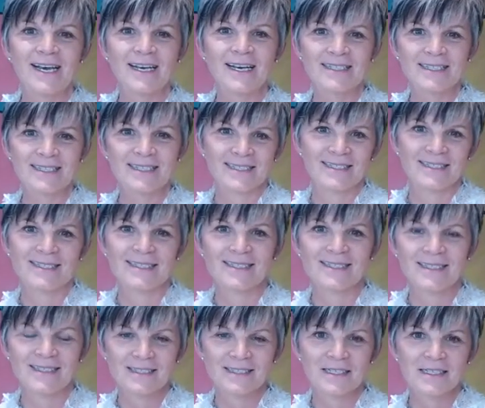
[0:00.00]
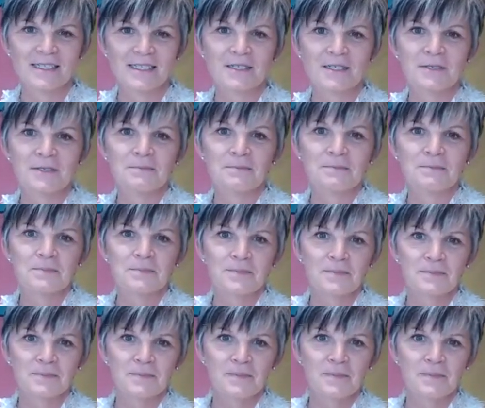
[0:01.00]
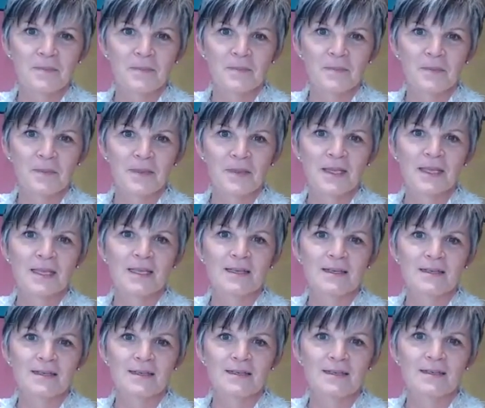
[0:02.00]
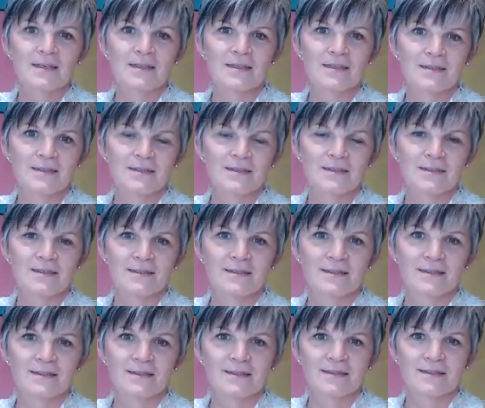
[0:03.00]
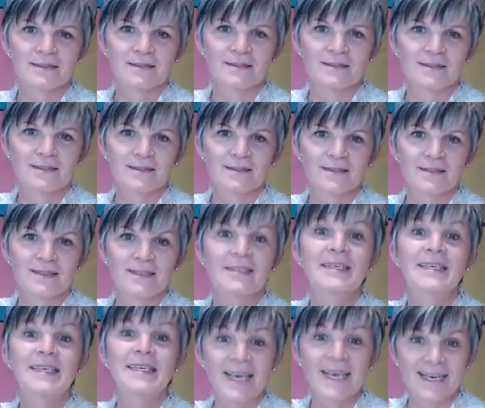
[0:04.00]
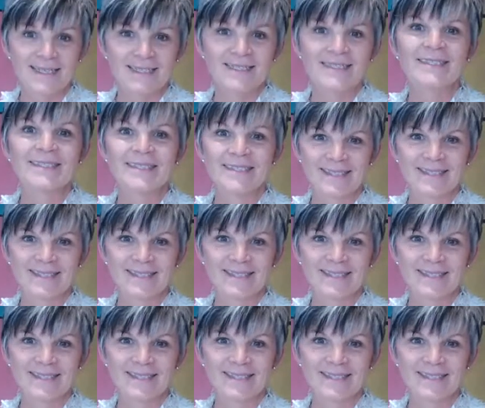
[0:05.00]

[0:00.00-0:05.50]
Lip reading: [no speech]